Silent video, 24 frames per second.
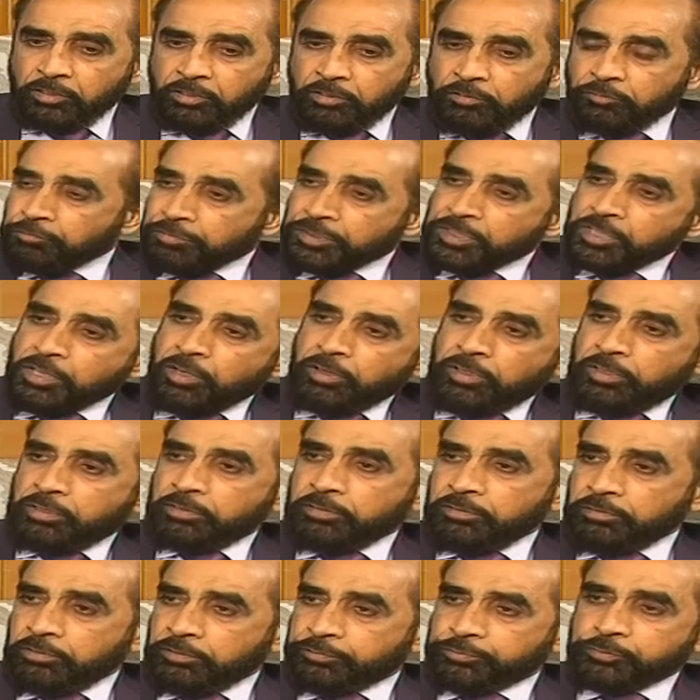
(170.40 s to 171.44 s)
We are,
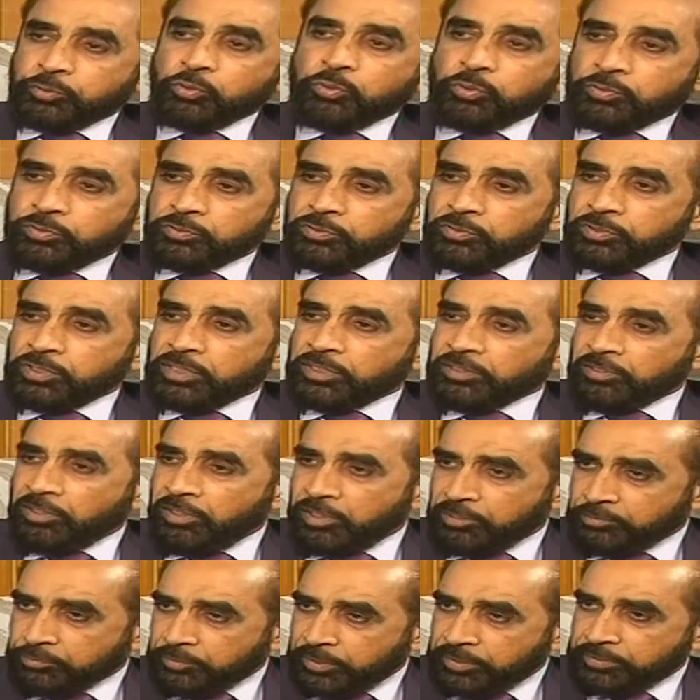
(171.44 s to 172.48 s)
of course, in
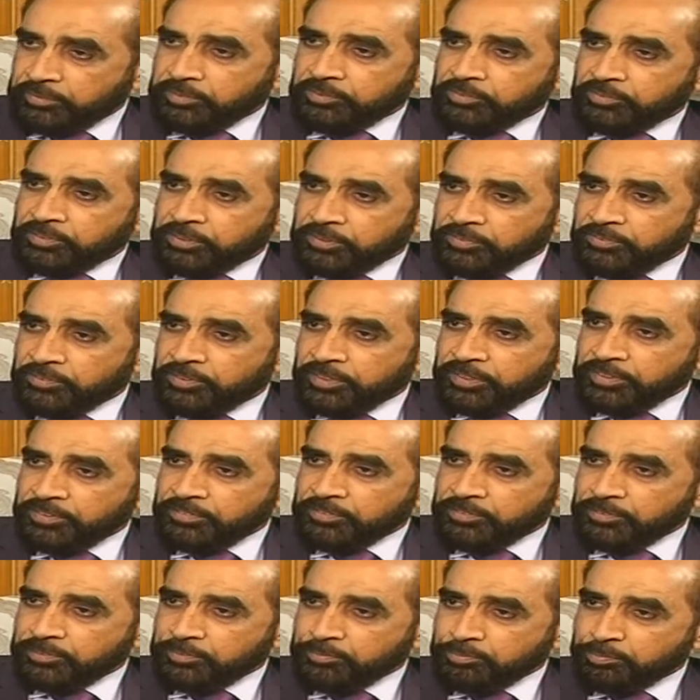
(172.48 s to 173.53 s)
hot waters these
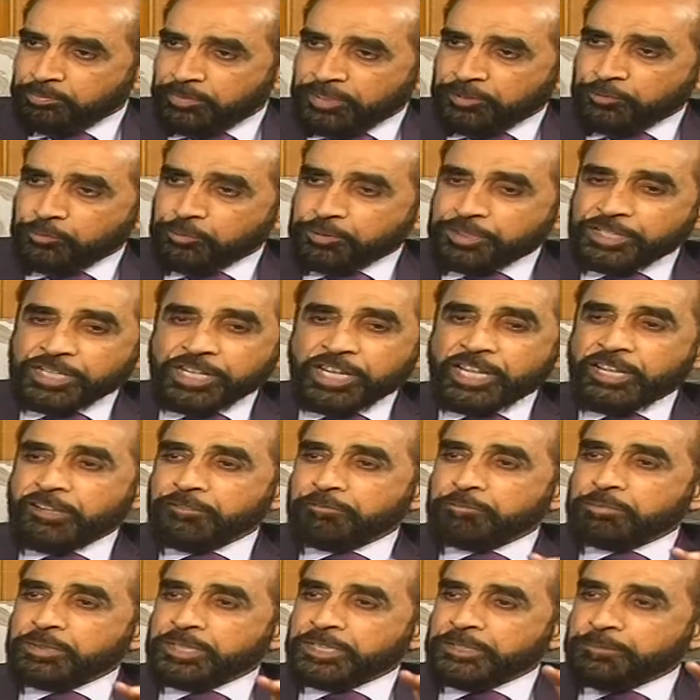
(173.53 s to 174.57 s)
days, but we
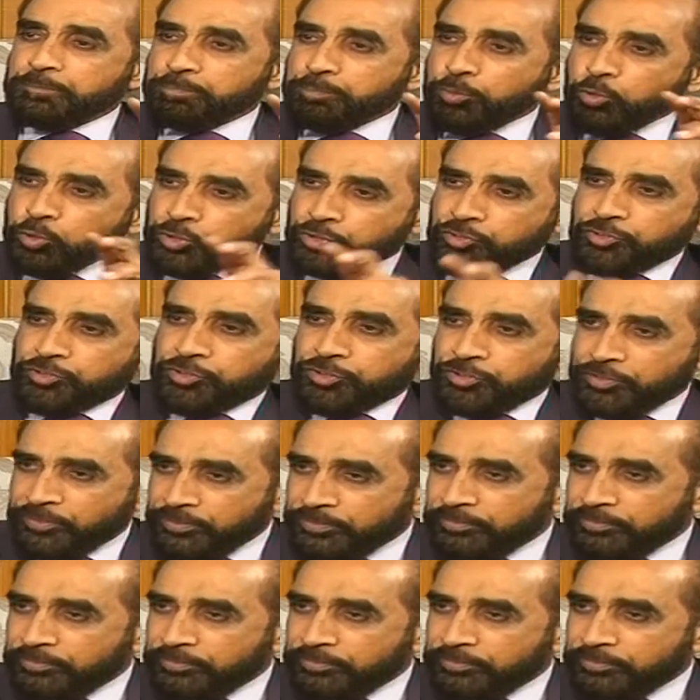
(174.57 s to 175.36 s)
have been pushed.